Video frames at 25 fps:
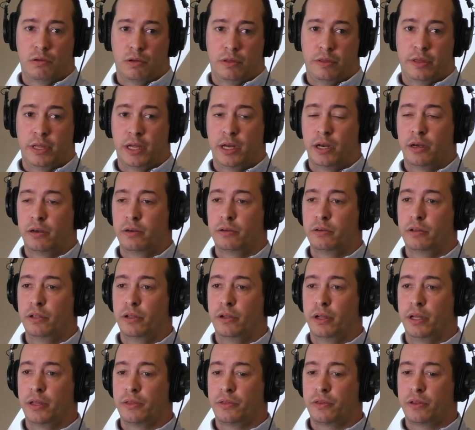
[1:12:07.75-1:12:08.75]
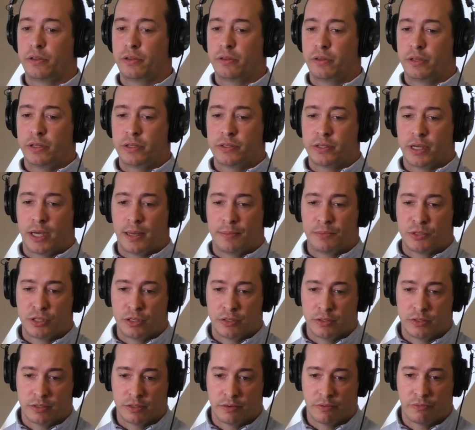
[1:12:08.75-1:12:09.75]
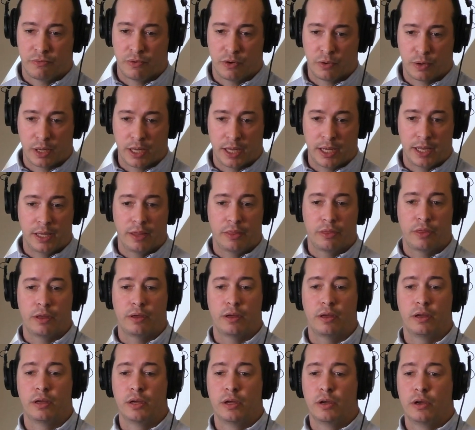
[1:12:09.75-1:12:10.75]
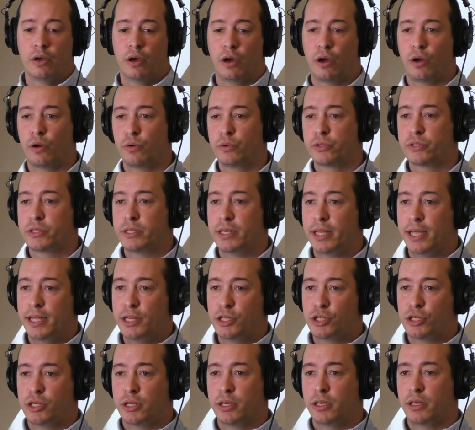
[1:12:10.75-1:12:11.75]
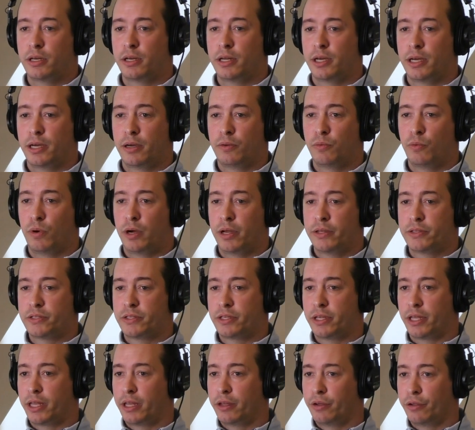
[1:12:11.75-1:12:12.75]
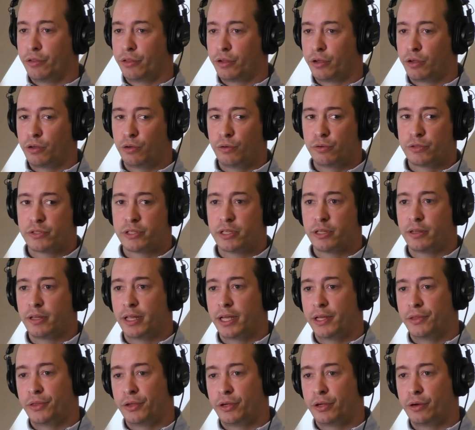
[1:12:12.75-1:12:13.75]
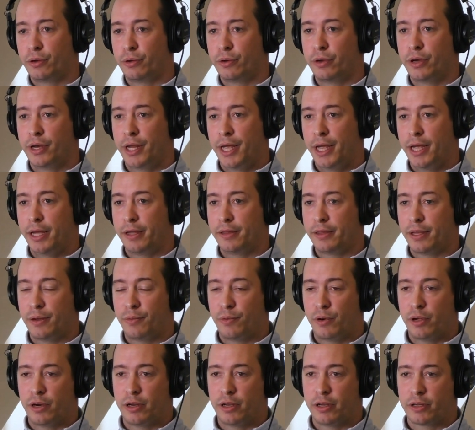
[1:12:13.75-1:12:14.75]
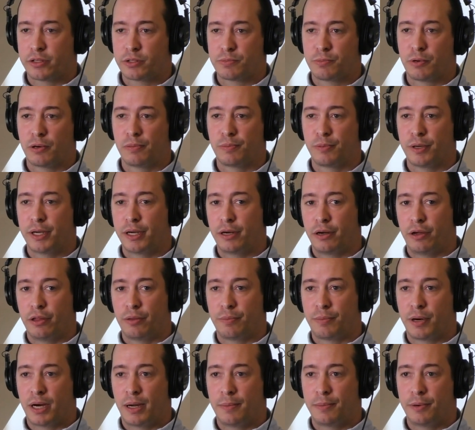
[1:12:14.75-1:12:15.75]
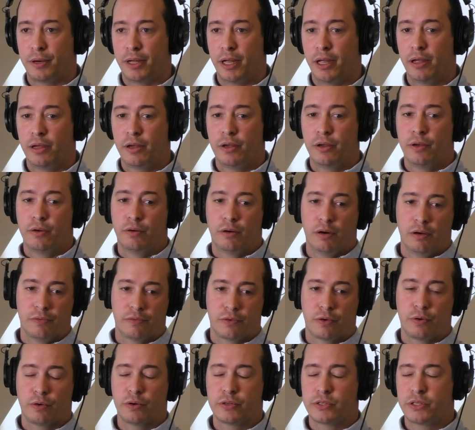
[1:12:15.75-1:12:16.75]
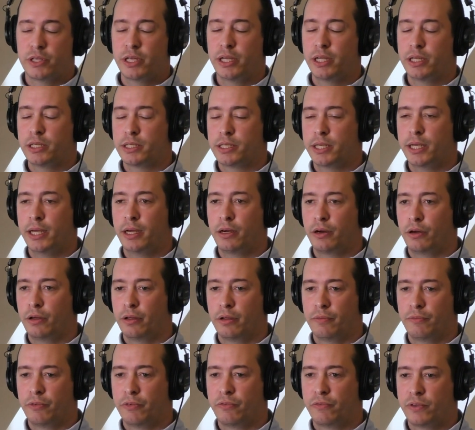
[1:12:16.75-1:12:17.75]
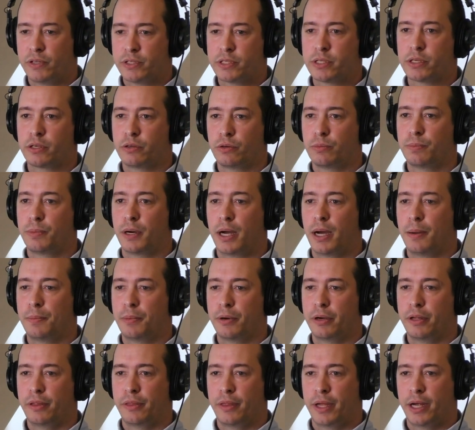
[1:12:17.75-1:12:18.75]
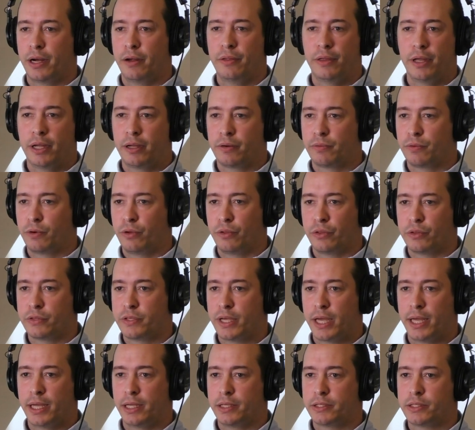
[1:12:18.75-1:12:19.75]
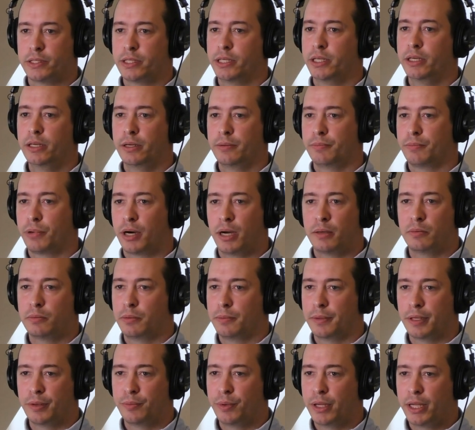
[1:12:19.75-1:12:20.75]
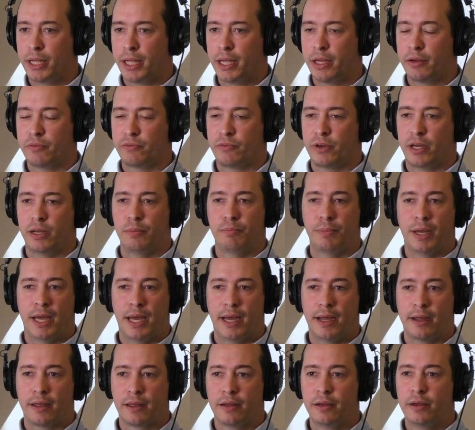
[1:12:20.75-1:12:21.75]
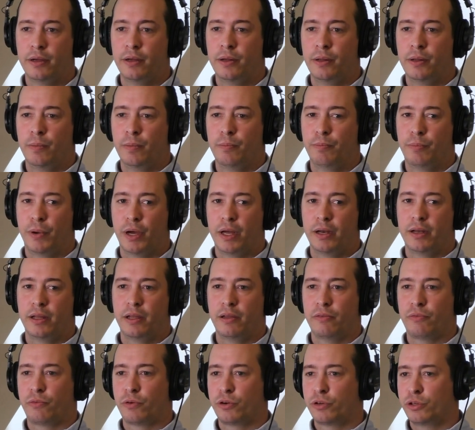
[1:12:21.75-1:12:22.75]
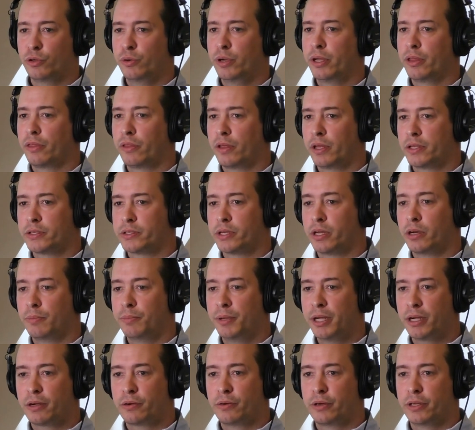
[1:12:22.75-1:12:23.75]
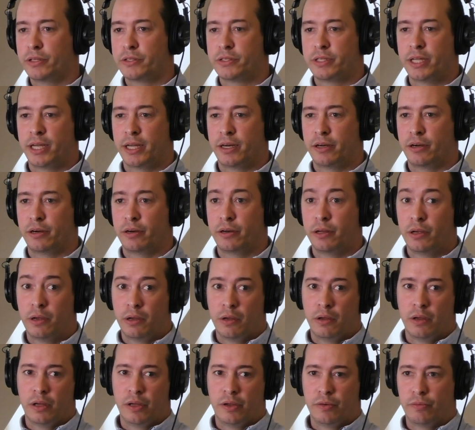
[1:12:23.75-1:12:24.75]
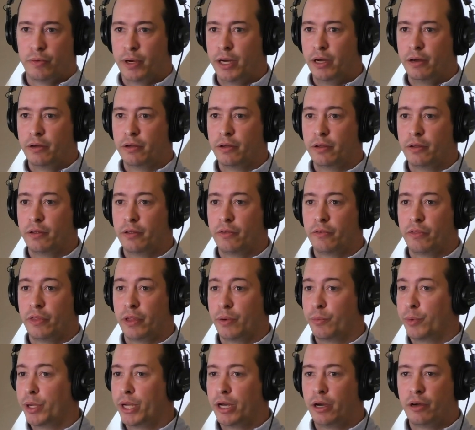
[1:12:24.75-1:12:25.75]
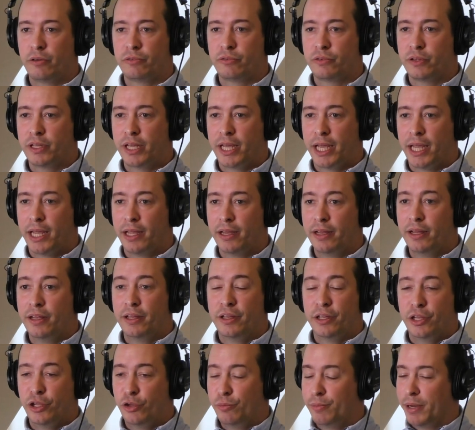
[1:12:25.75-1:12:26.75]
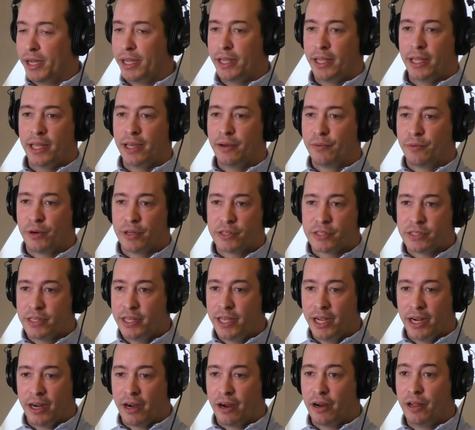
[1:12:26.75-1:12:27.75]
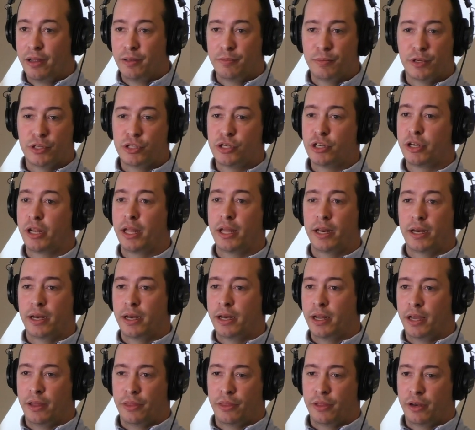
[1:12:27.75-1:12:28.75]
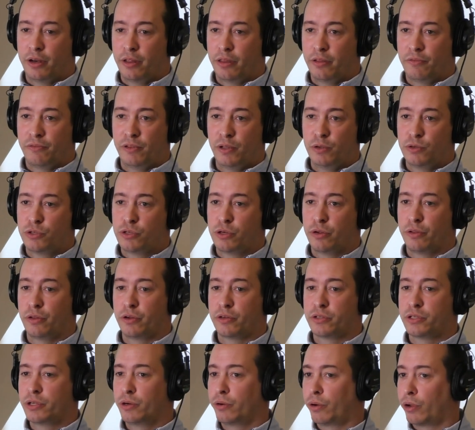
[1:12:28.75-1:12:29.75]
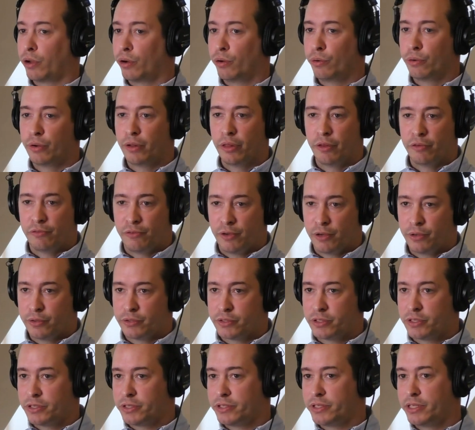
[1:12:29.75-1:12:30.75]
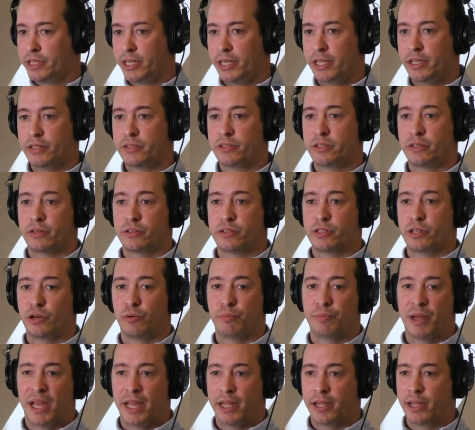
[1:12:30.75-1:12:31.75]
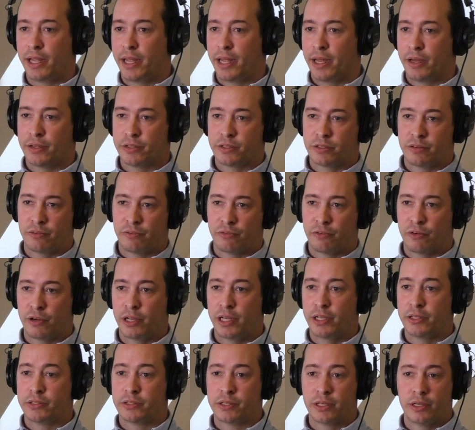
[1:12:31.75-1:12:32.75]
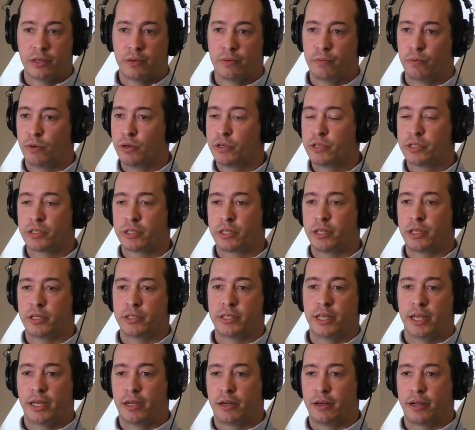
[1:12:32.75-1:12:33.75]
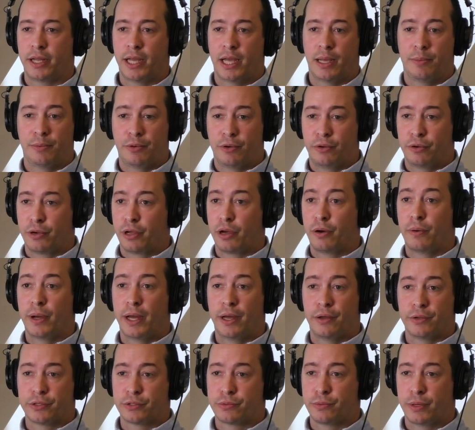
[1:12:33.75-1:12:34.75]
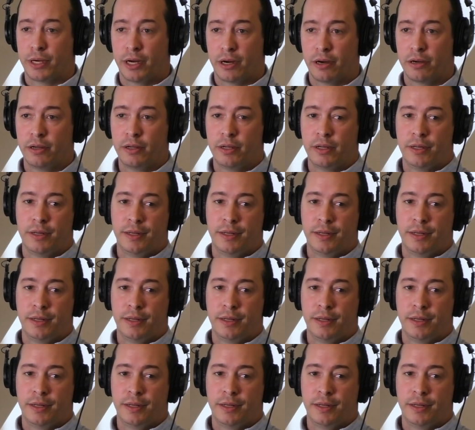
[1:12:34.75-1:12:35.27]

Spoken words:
Then you get these options of, okay, the host nation wants to kill the goose that laid the golden egg. They want to expropriate all the property. Well, of course, they can take all of the physical property there. They can roll the tanks in, and probably we can't fight back. But if we're doing things on a Bitcoin standard, well, then we all flee. You might get what's there, but you're getting nothing in the future. There's no gold in the vaults to seize. There's no bank accounts to freeze. We're just going to take our capital and go elsewhere.